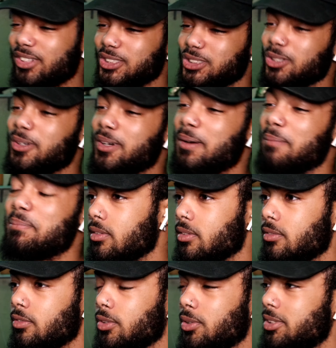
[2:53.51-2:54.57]
for sure.
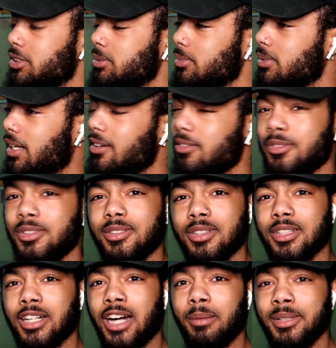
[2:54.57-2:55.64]
Flourish? I don't know.
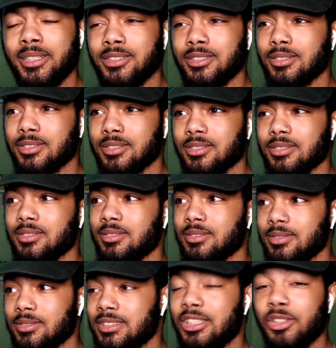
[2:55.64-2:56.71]
Coming
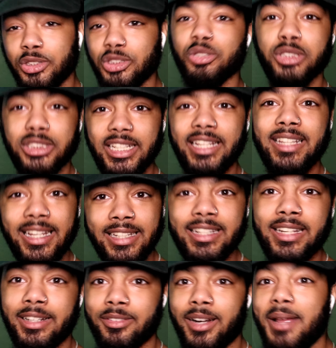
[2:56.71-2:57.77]
do you see they
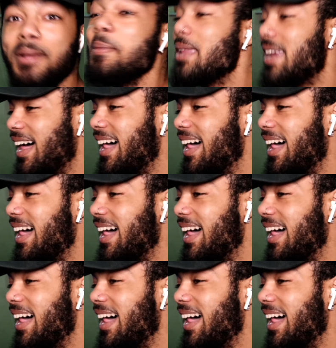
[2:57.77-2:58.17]
did it right